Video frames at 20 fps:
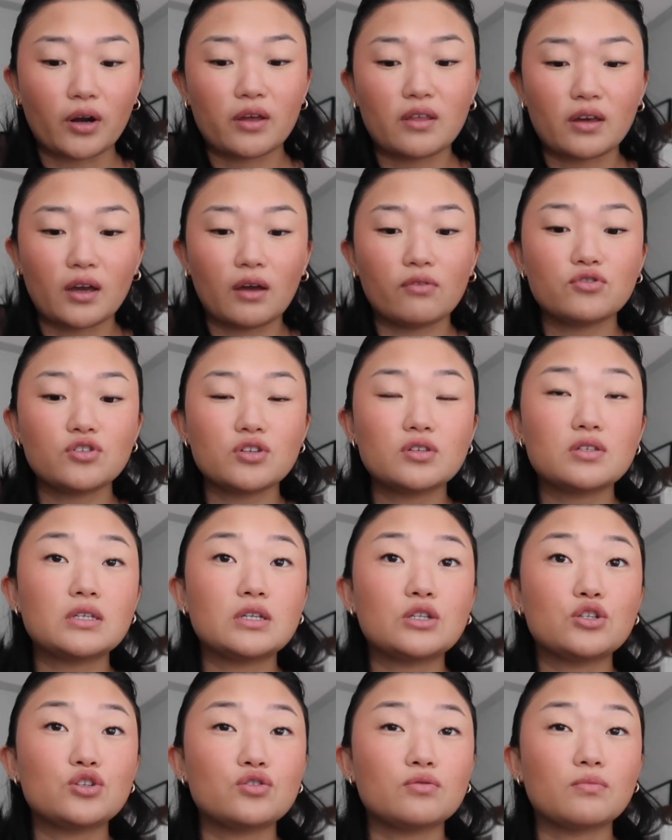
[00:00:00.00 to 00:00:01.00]
I think I've just
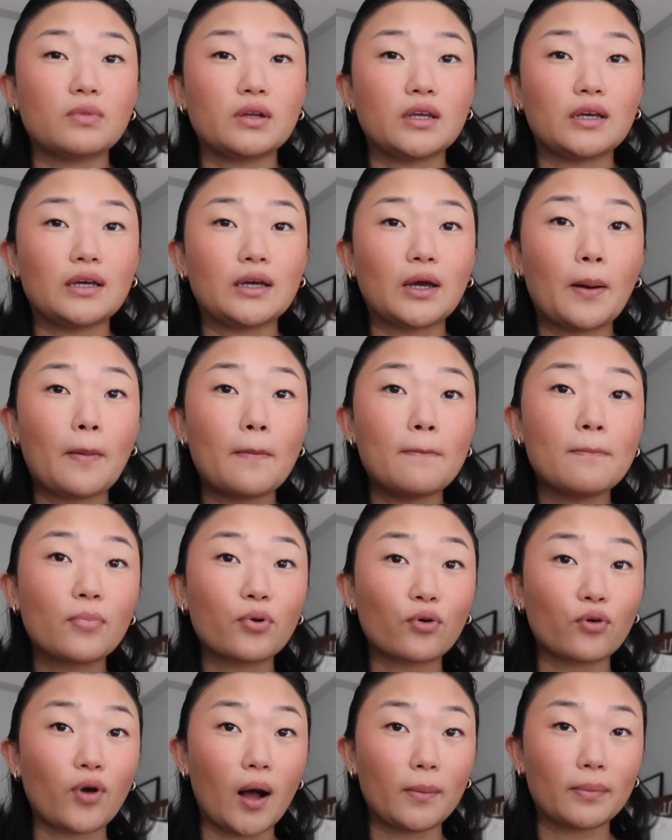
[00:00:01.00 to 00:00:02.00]
seen too many
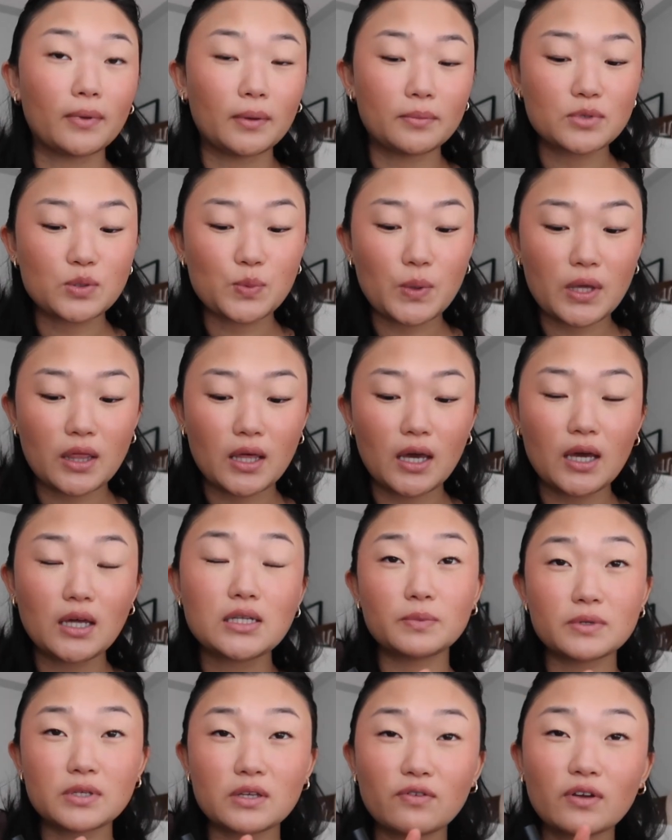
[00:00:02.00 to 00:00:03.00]
problems with
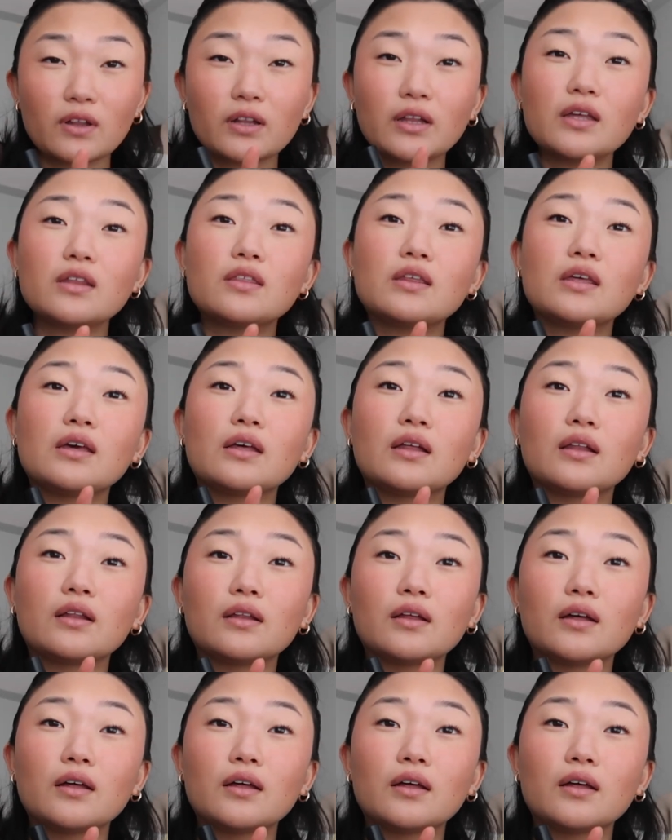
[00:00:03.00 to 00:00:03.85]
it, specifically the